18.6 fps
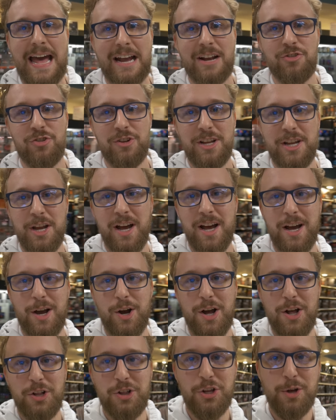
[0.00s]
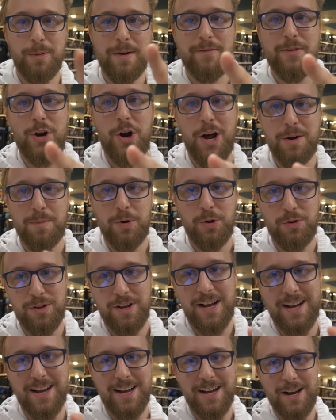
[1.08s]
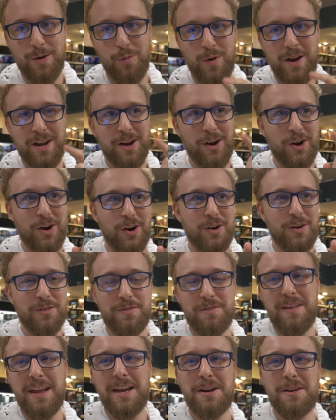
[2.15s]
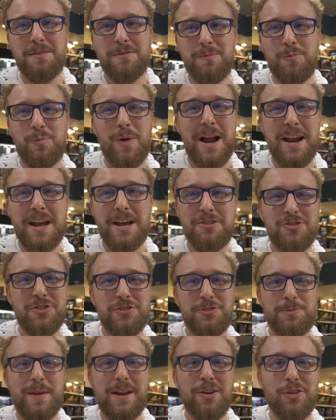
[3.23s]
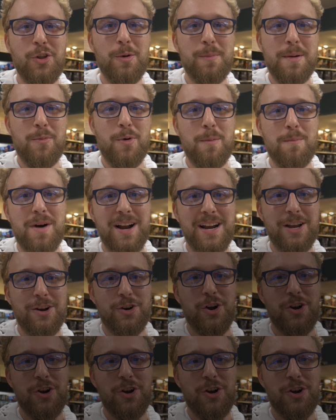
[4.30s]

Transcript: Actually, a little bit of an audible. We are thinking, why not just spend a little bit more money on